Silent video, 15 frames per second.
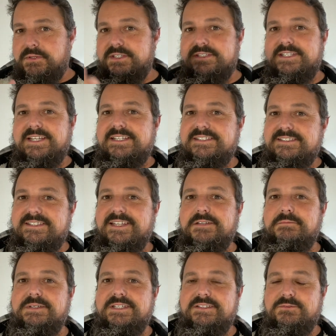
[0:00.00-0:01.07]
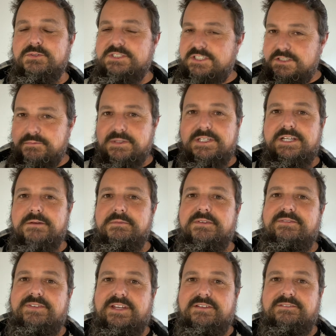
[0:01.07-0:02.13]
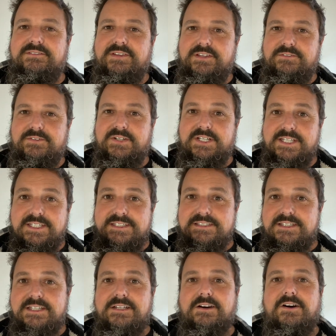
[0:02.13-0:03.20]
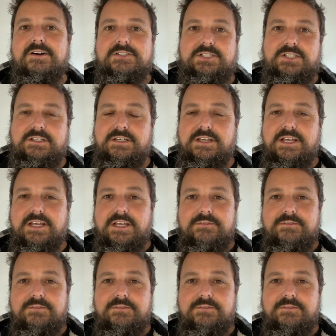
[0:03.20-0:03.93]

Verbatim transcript: but the second segment, which has become the fan favorite, is the auction.